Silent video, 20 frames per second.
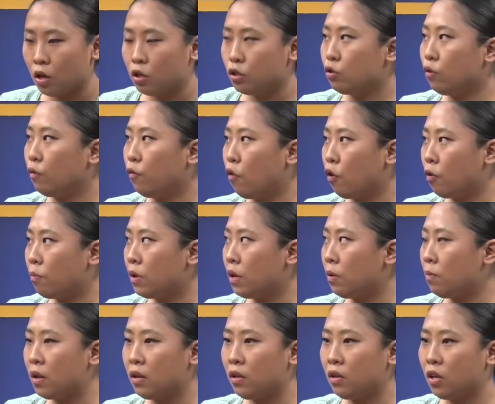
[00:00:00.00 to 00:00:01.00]
So for
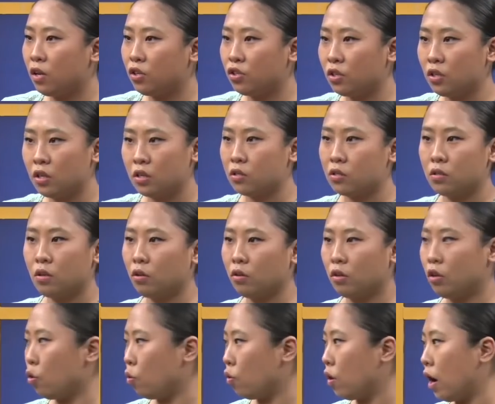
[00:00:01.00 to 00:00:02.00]
me, meditation is
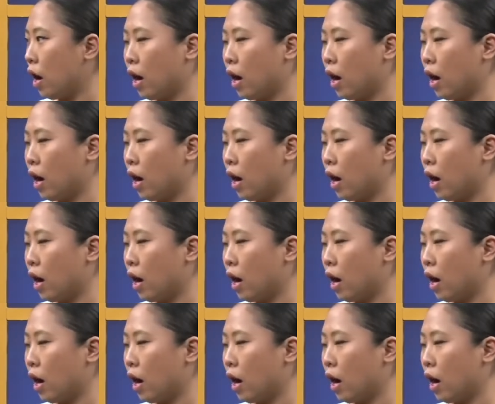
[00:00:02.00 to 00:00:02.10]
not yoga.